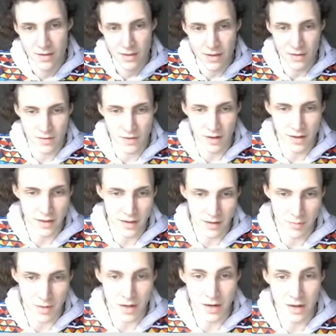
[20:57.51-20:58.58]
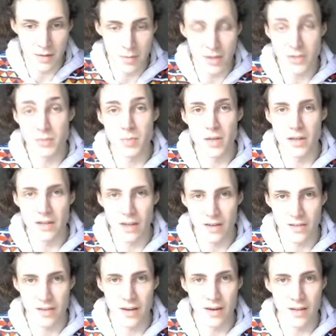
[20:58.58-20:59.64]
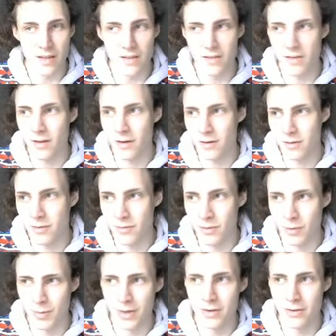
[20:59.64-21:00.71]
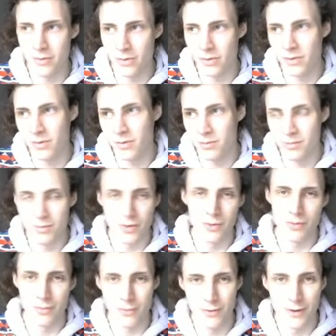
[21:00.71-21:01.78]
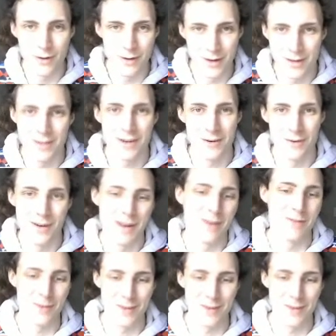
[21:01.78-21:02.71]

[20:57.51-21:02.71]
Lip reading: It's not like I'm going to get a bunch of playtest data that's like, your menus don't feel good or whatever.